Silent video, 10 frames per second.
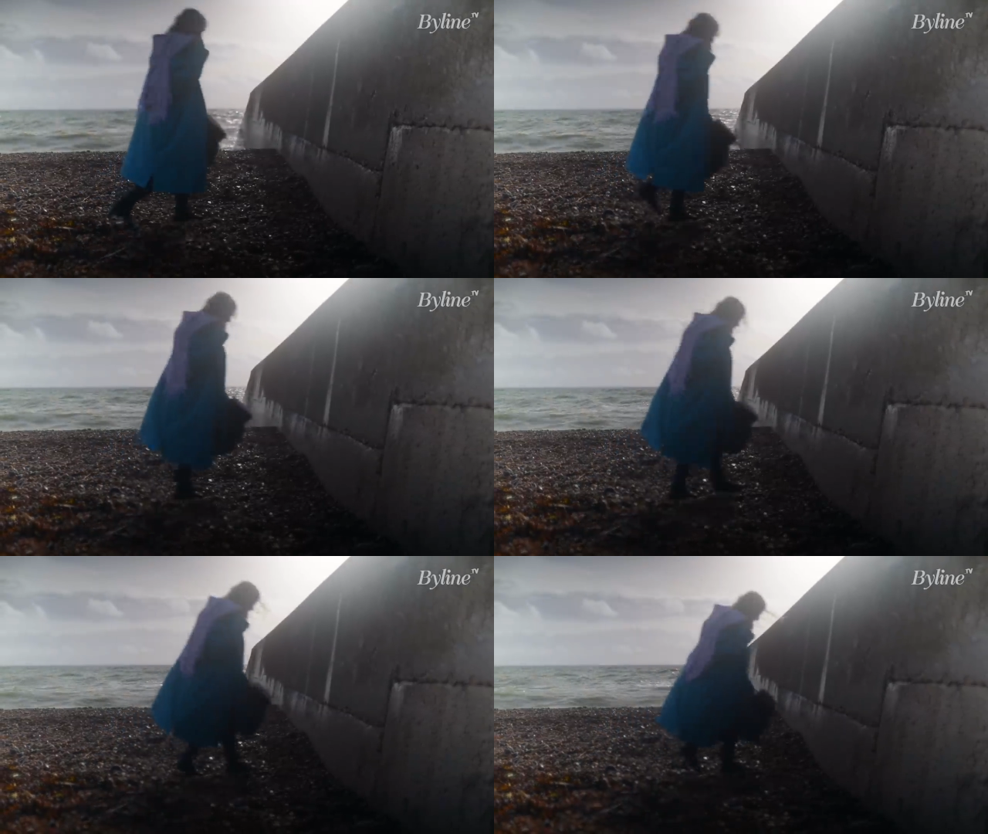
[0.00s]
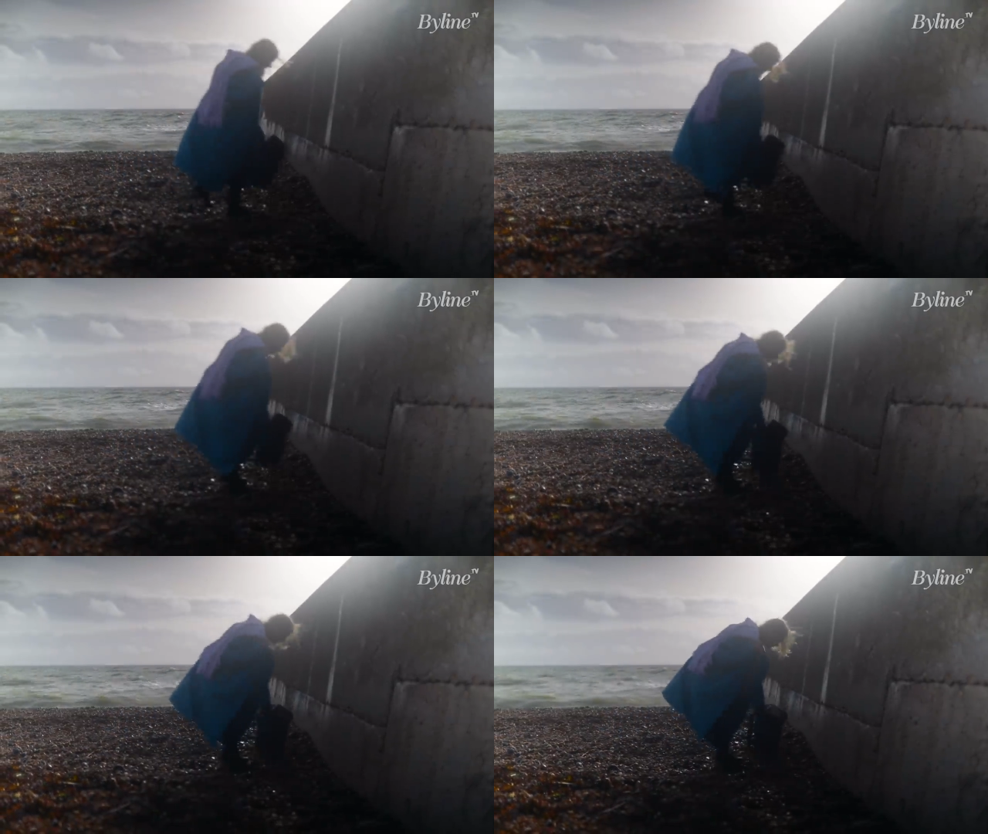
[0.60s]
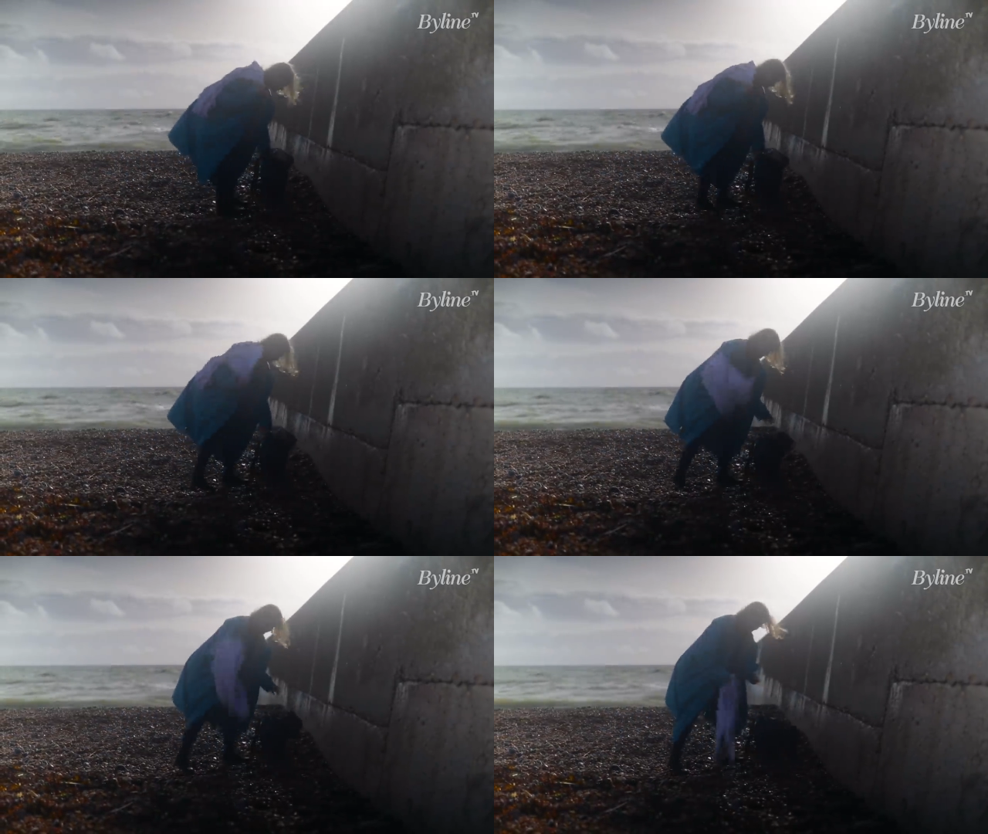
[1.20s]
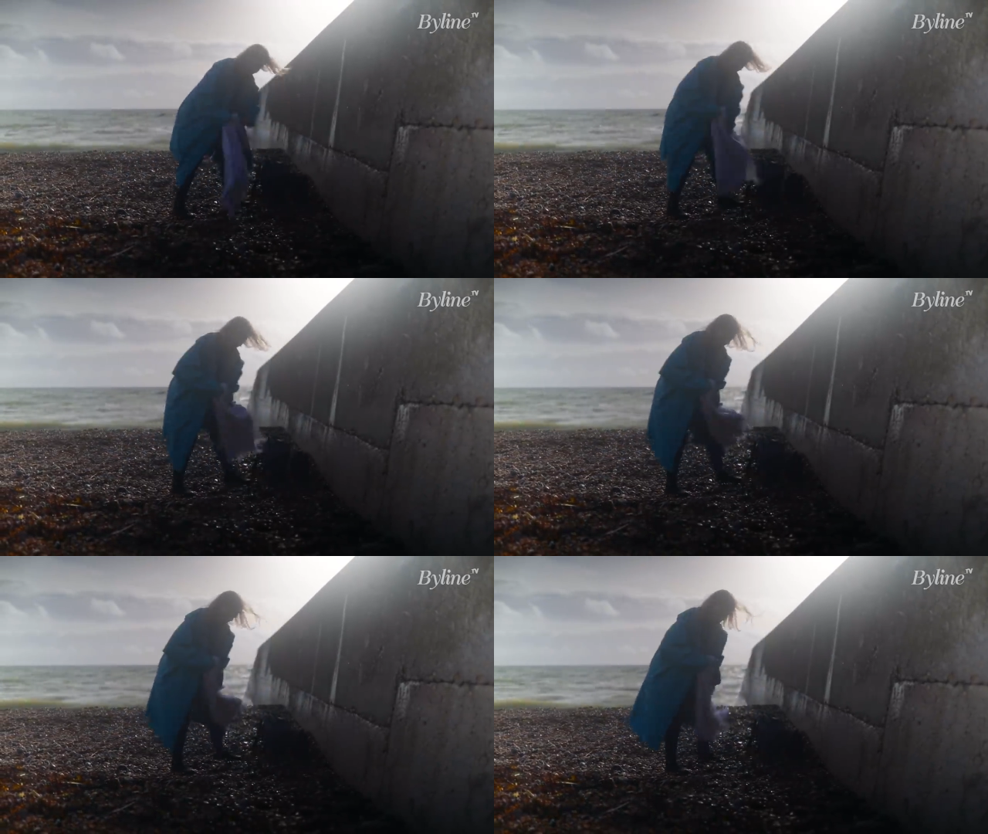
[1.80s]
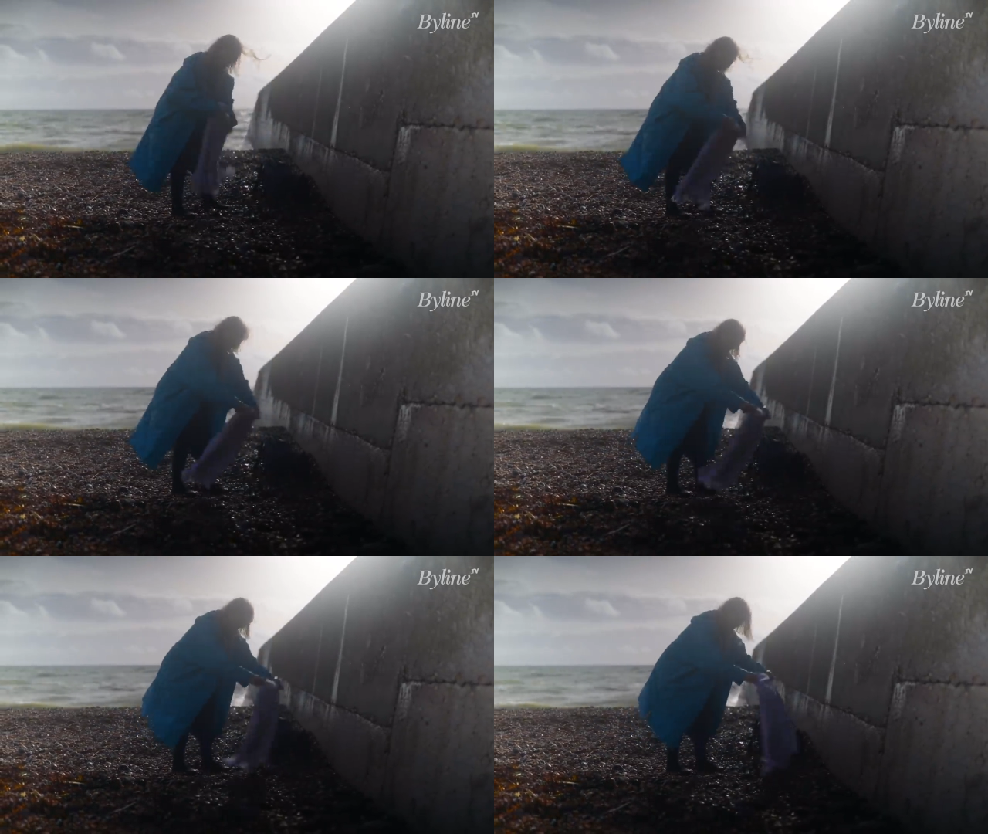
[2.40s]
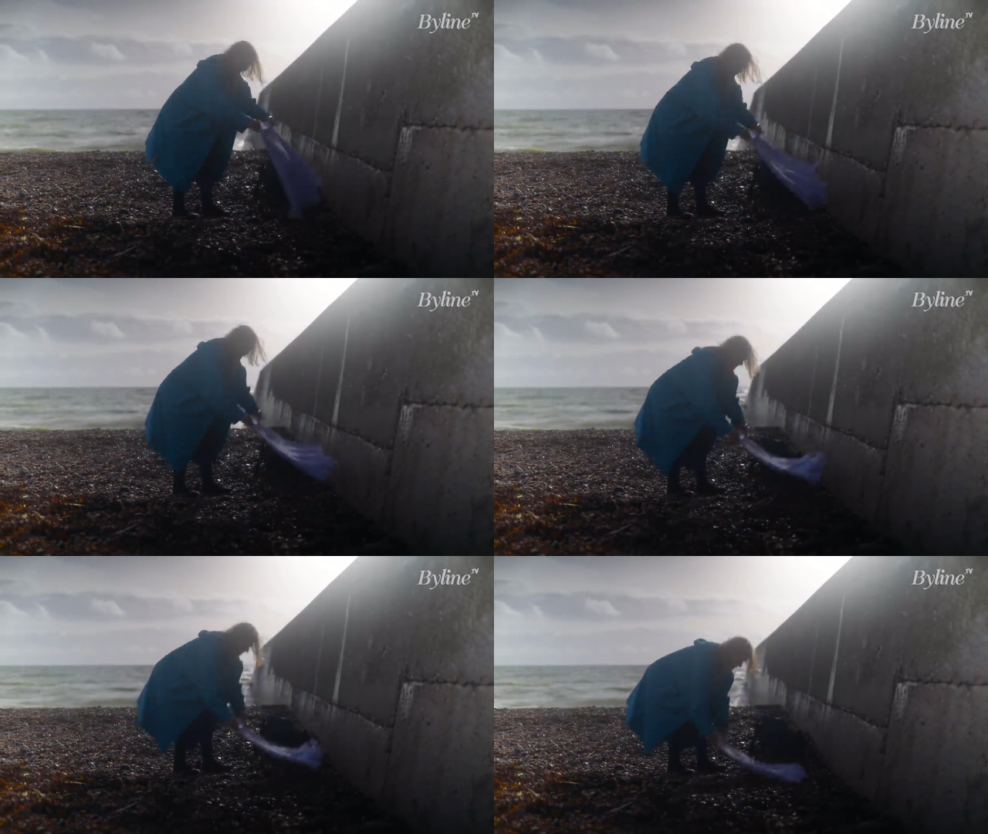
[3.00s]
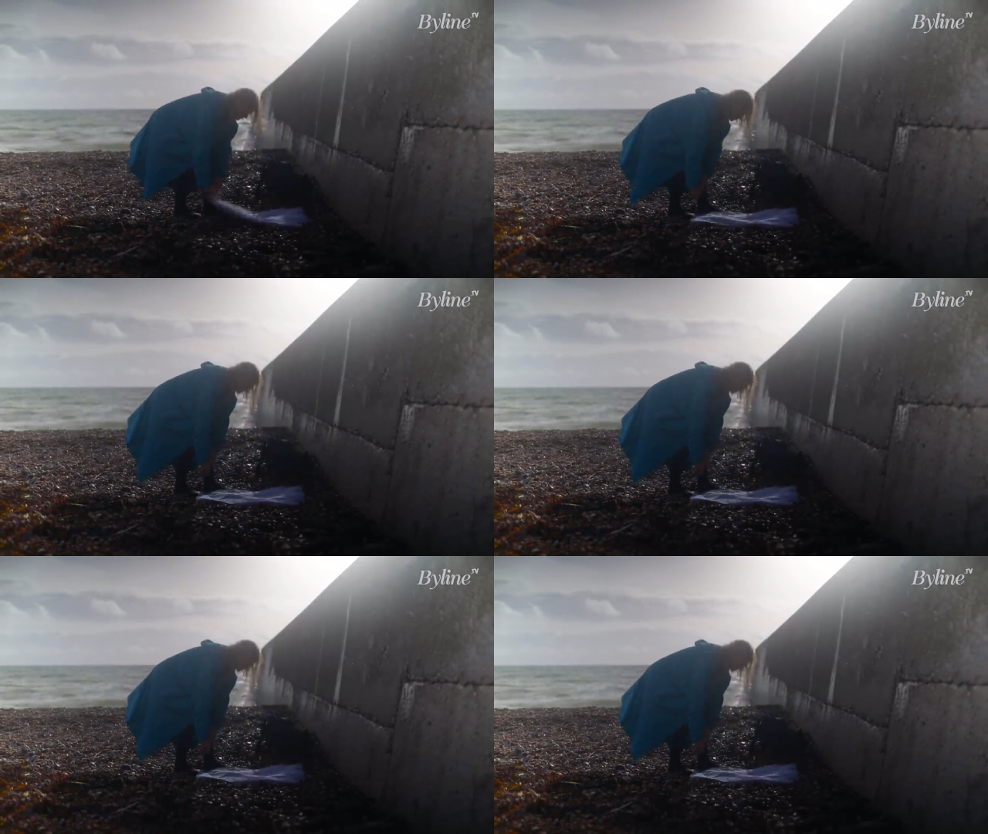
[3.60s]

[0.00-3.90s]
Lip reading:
No face is visible, so there are no lips to read.